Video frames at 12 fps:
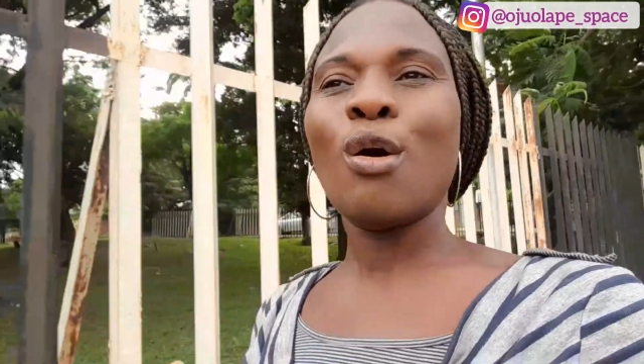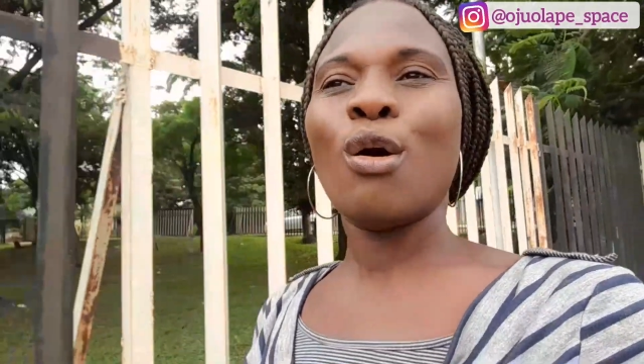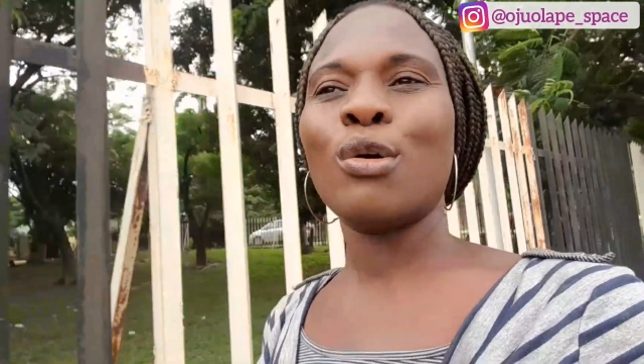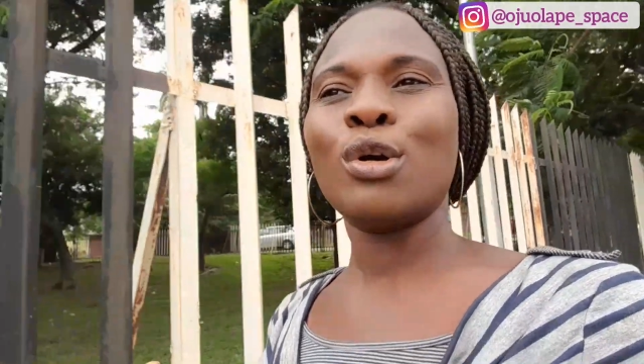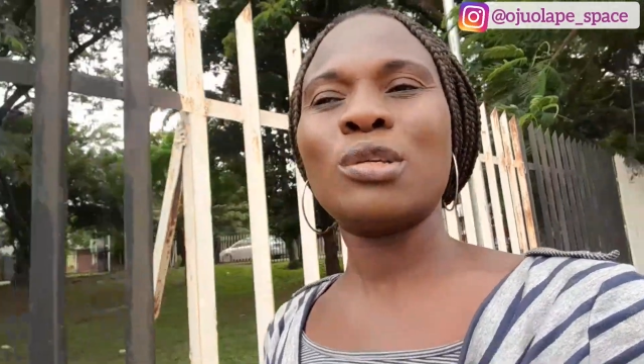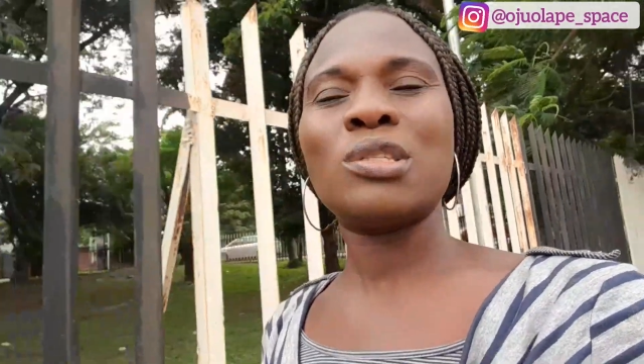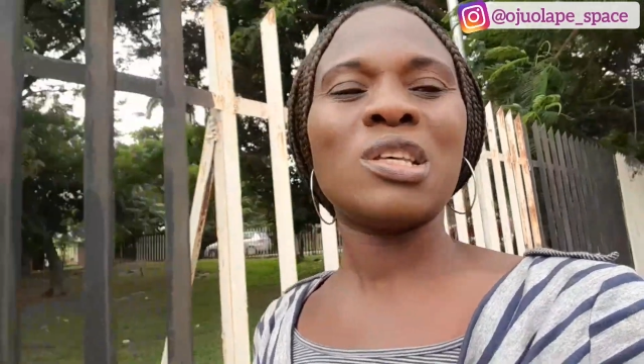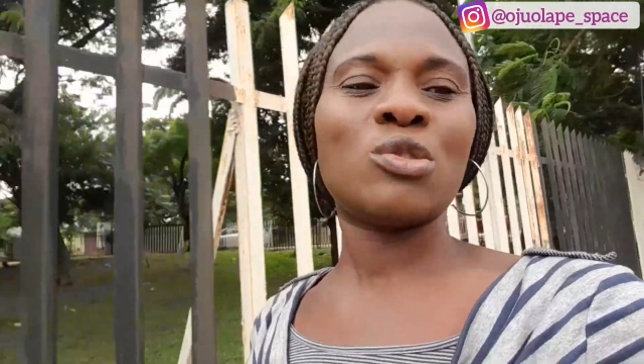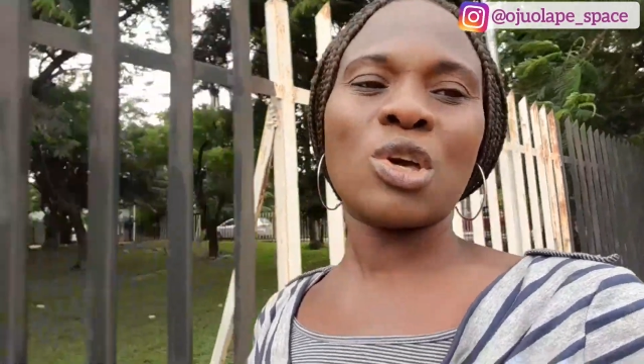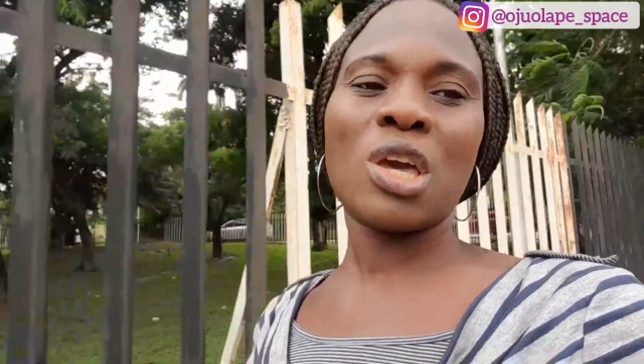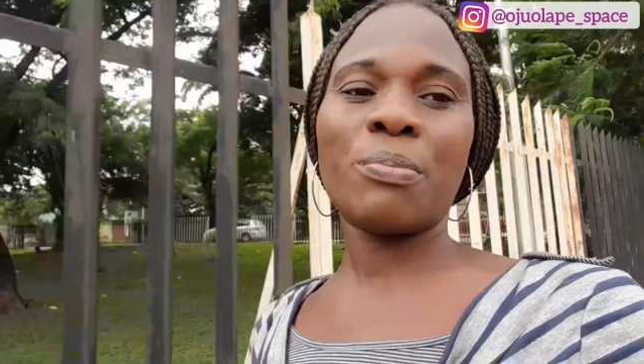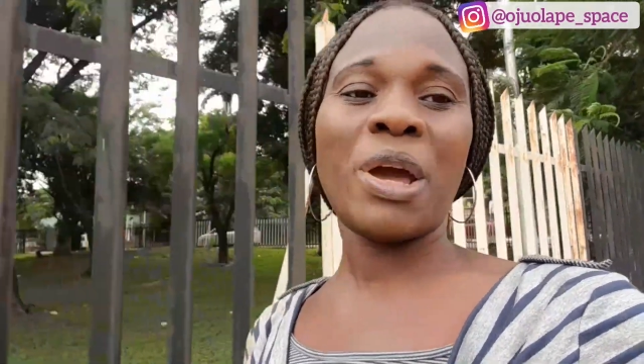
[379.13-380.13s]
Oyo State
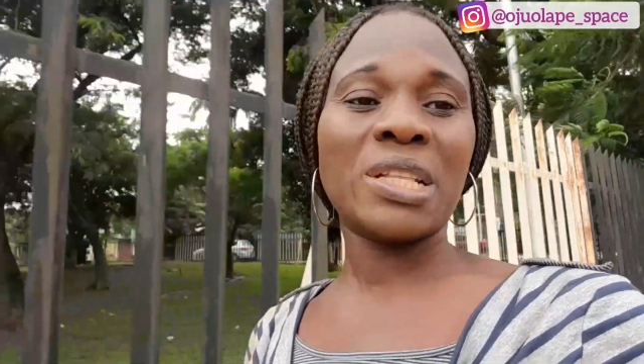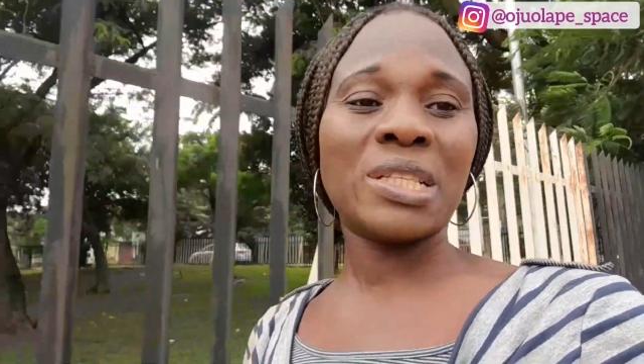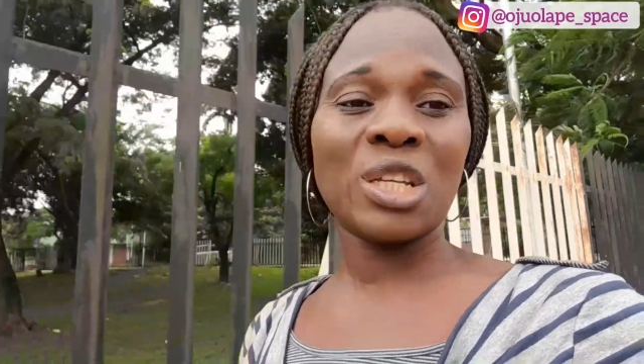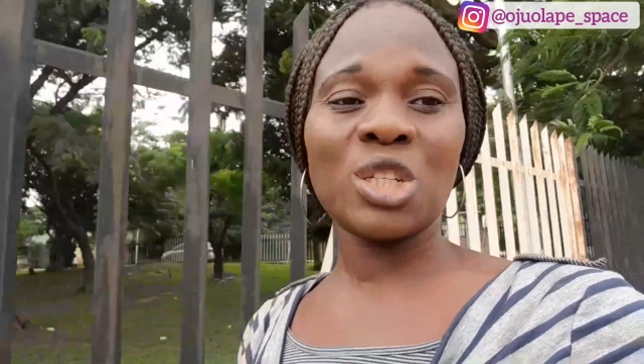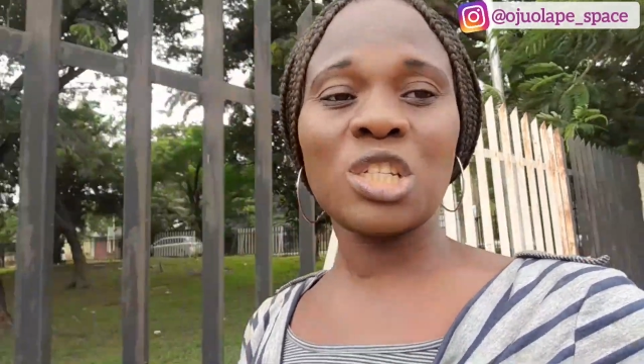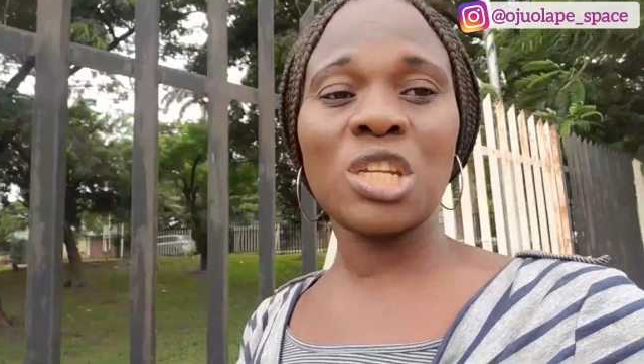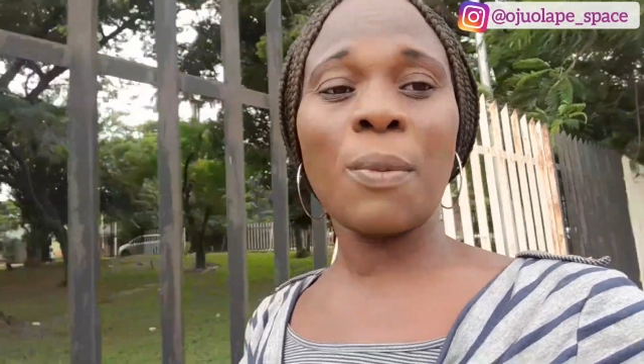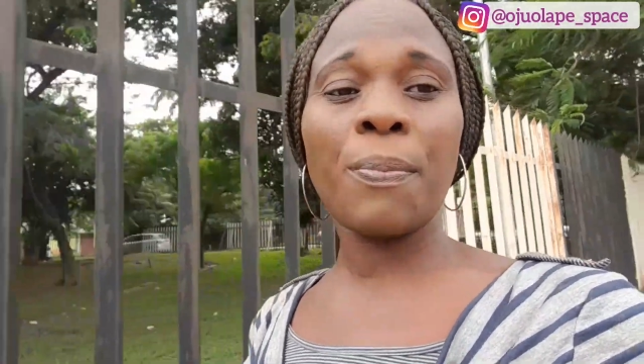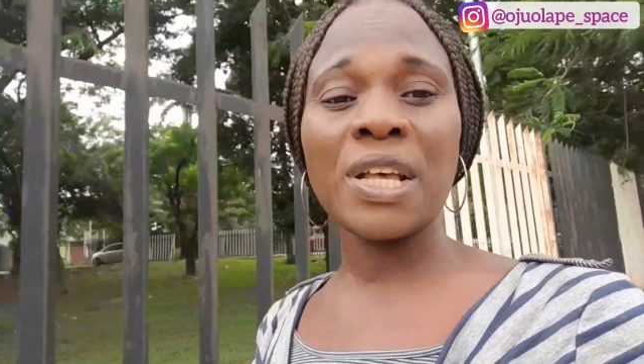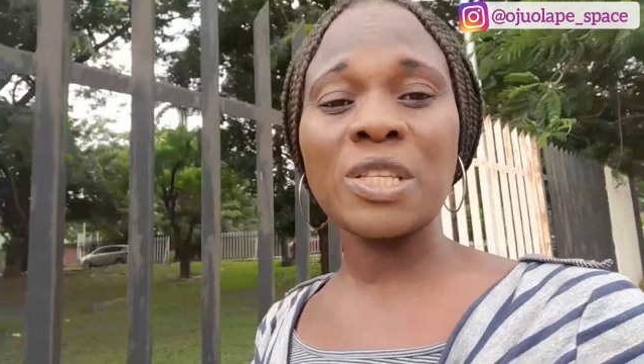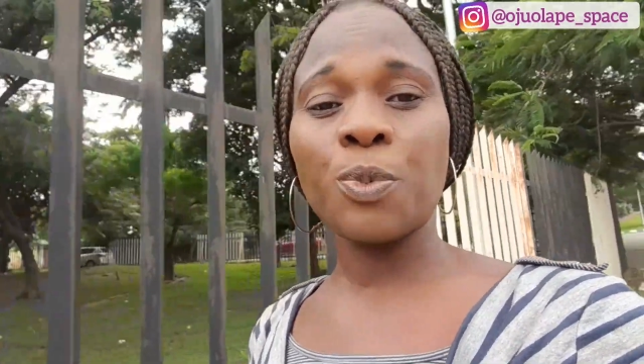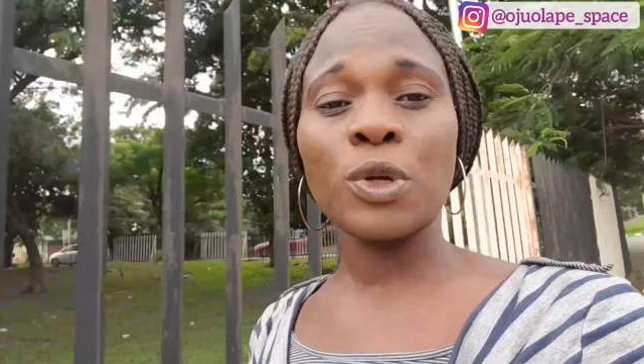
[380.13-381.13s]
to get my international
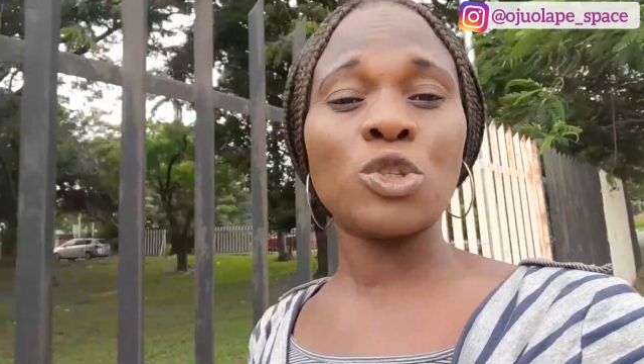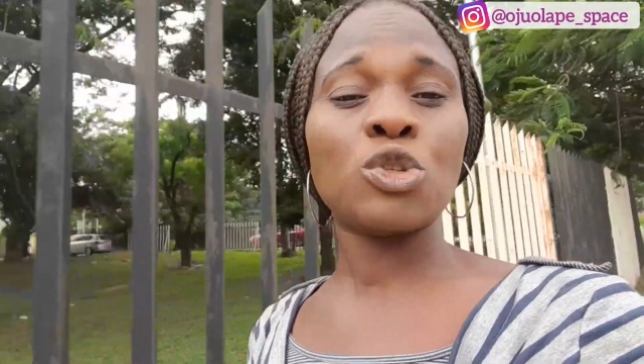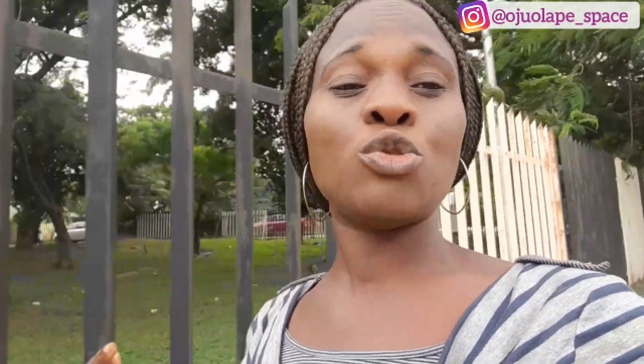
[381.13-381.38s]
passport.